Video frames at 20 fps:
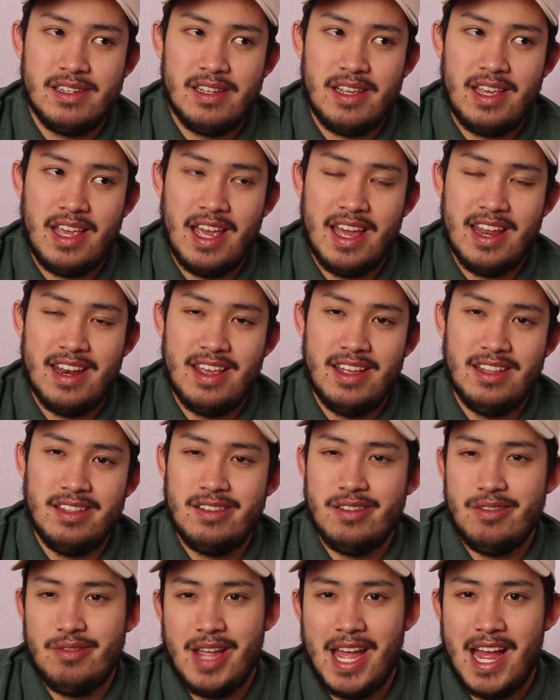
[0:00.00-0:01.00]
get
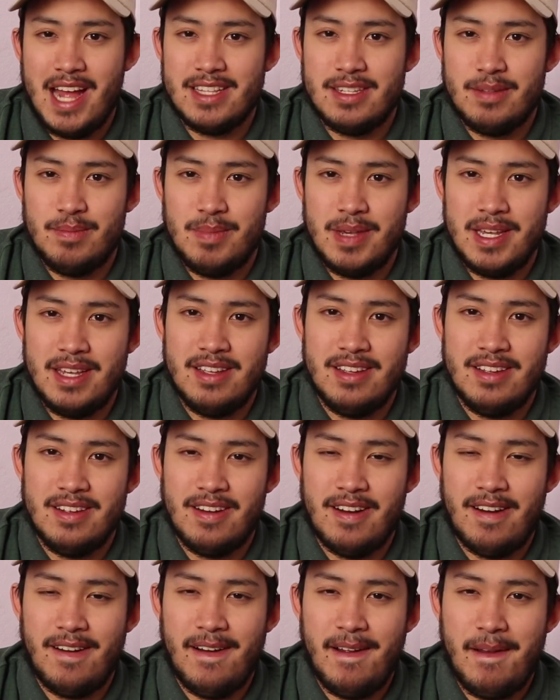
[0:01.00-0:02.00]
into Gatsby.
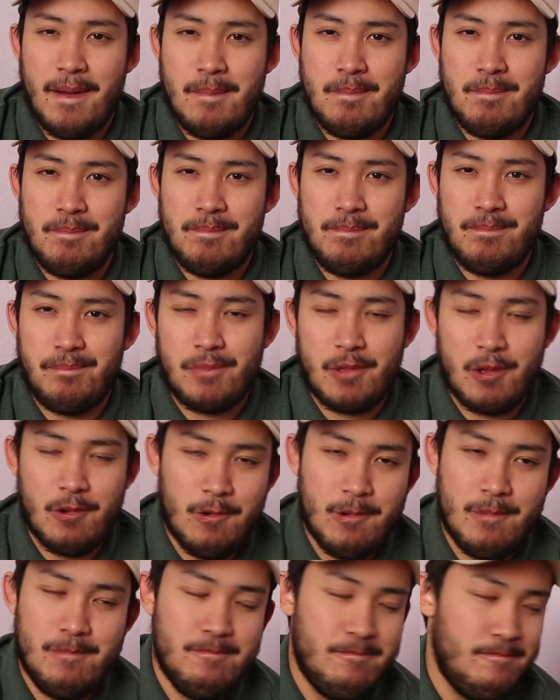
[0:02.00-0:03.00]
All right? Cool.